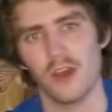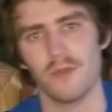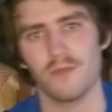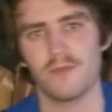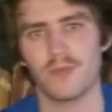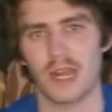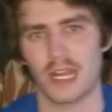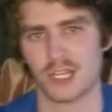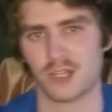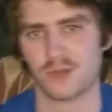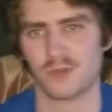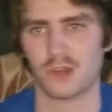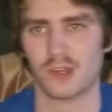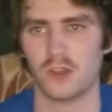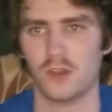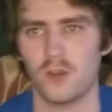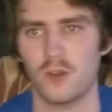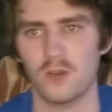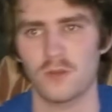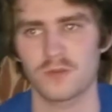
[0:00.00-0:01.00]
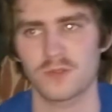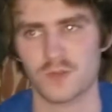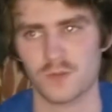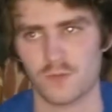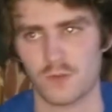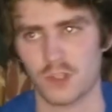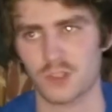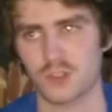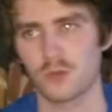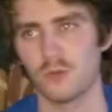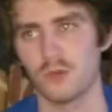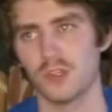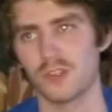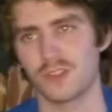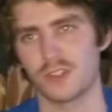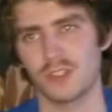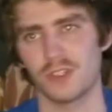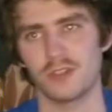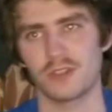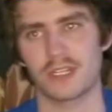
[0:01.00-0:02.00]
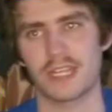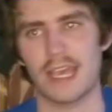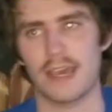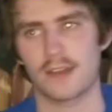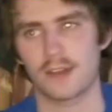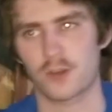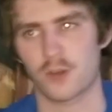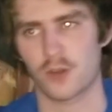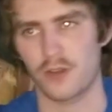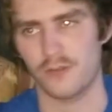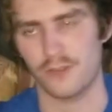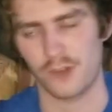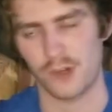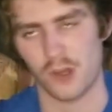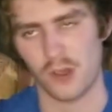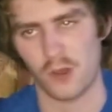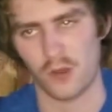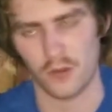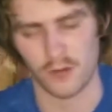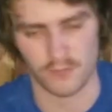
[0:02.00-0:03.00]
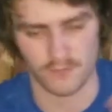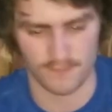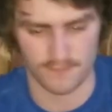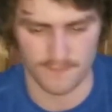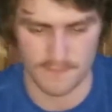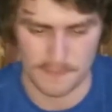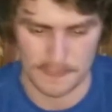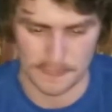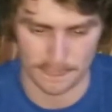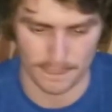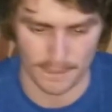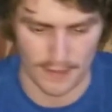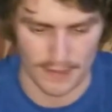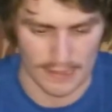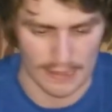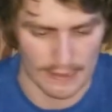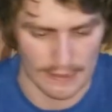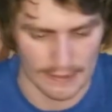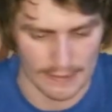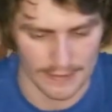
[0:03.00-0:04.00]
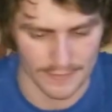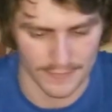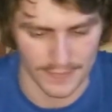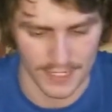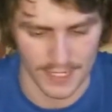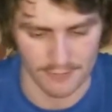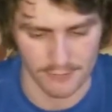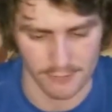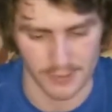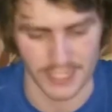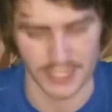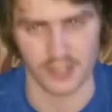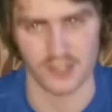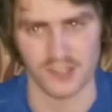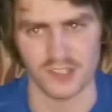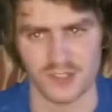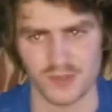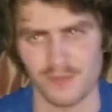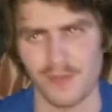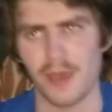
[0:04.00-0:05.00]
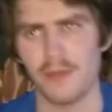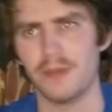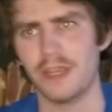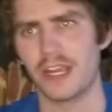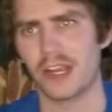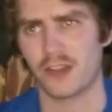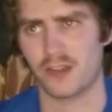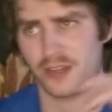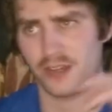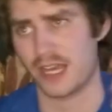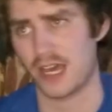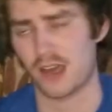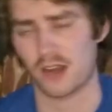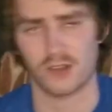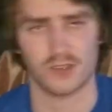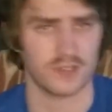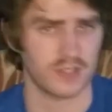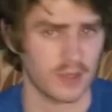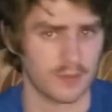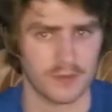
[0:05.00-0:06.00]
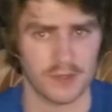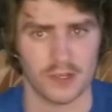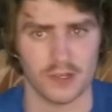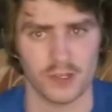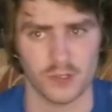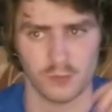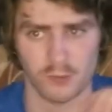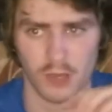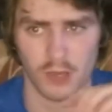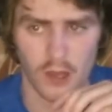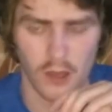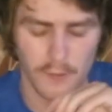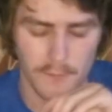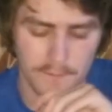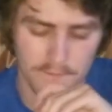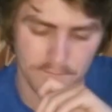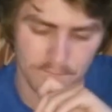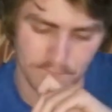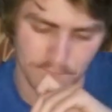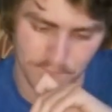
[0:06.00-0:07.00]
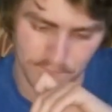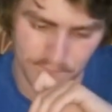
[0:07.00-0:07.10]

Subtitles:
You have Patrick Mahomes, Russell Wilson, category of their own, and then everybody else. Maybe Aaron Donald's up there as well.